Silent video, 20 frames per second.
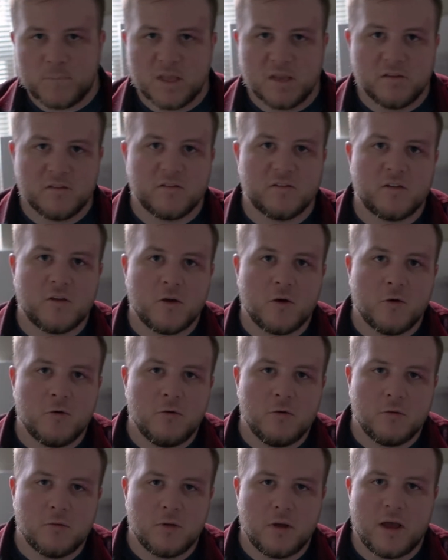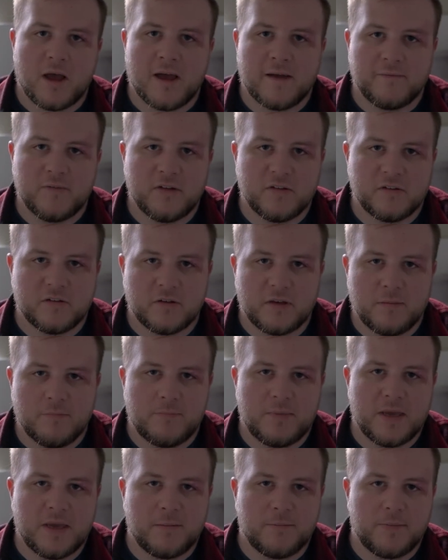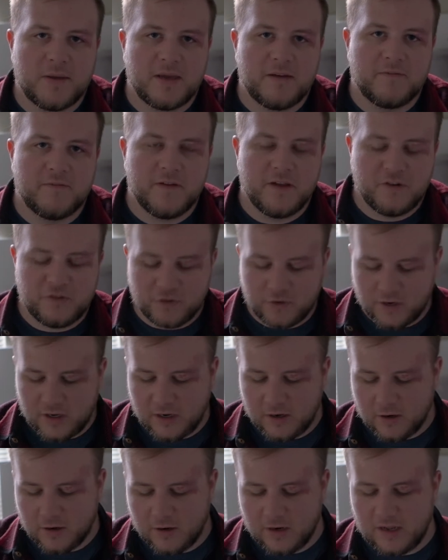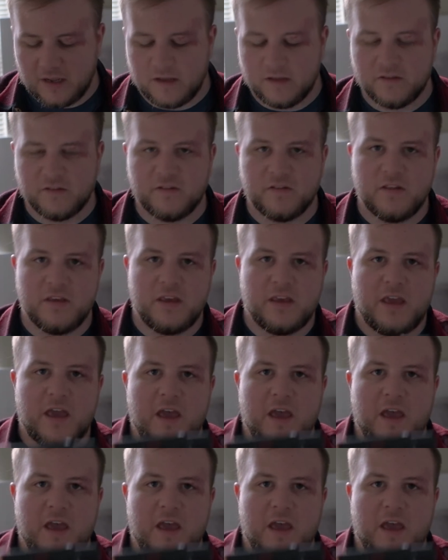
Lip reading: So obviously big feature here is the